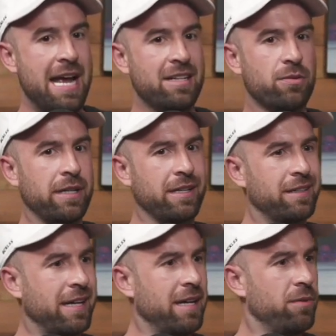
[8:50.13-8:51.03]
And so we're like,
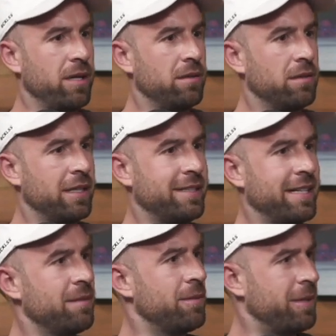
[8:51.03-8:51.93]
okay, well, let's
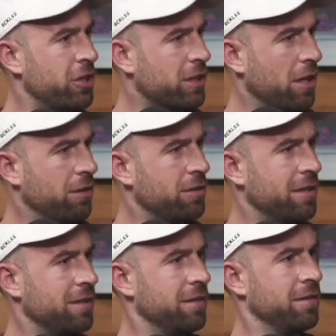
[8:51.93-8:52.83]
send them a bunch of clothes,
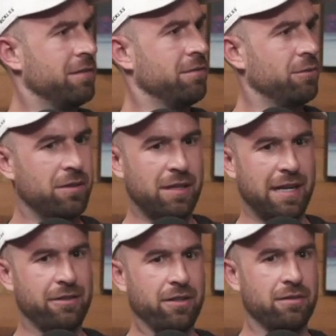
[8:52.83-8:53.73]
and well,
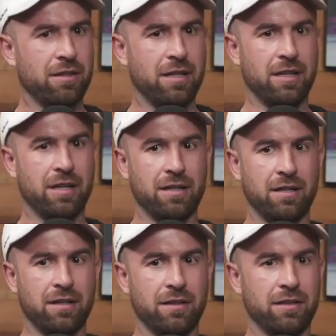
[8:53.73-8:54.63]
I don't know, uh,
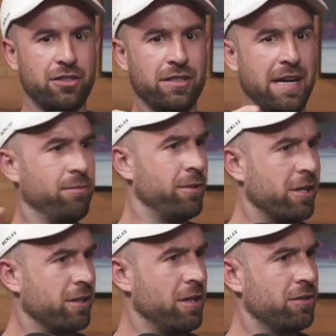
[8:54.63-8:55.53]
let's just have them wear
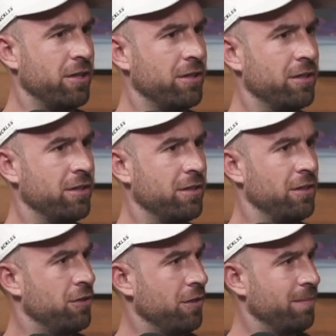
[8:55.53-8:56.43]
our clothes on
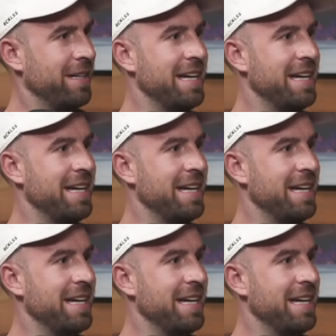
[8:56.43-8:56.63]
YouTube.